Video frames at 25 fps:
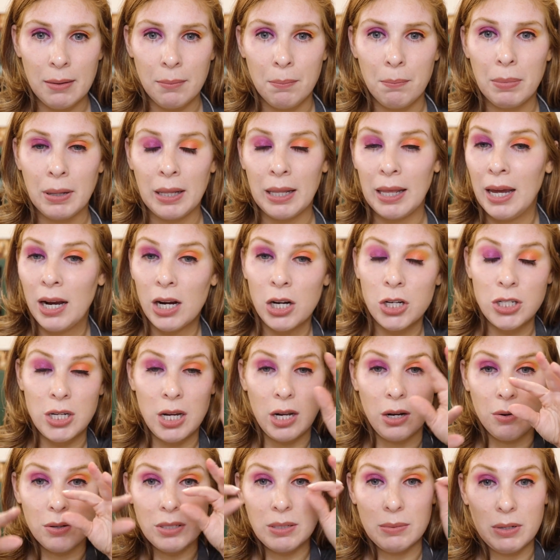a black
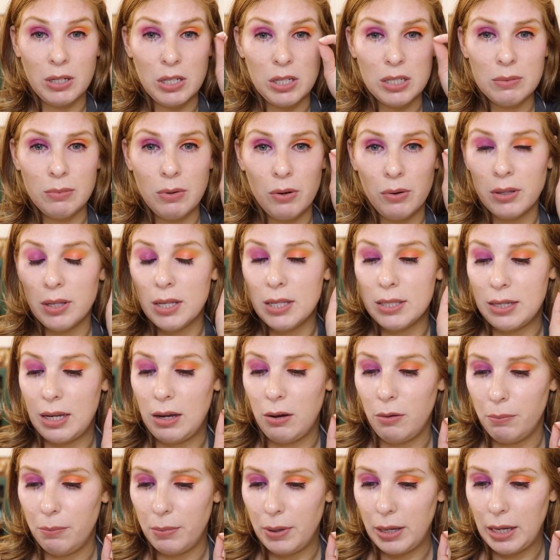shadow because I'm gonna smoke this
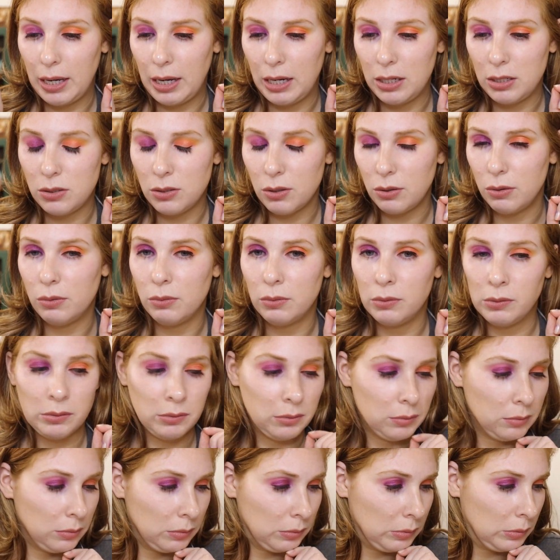out, but I don't
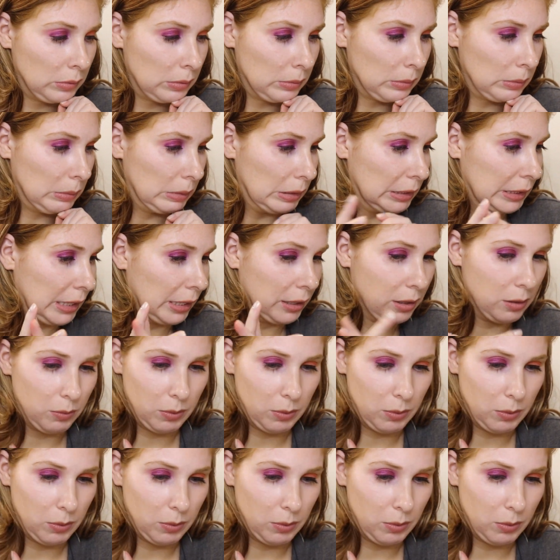like the